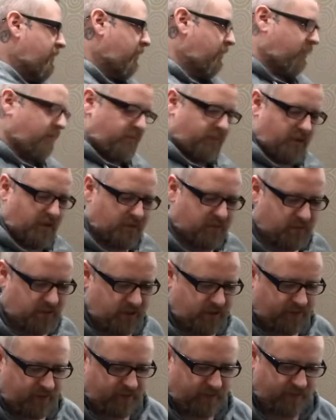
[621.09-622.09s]
round
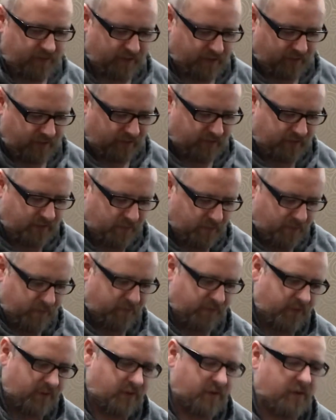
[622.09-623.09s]
boxes, except
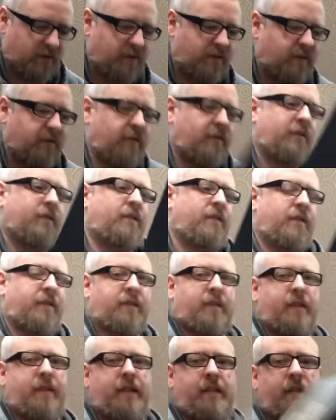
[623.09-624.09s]
for this
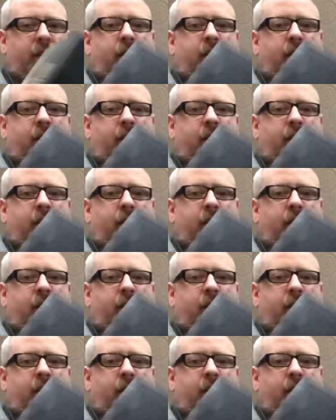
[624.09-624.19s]
guy.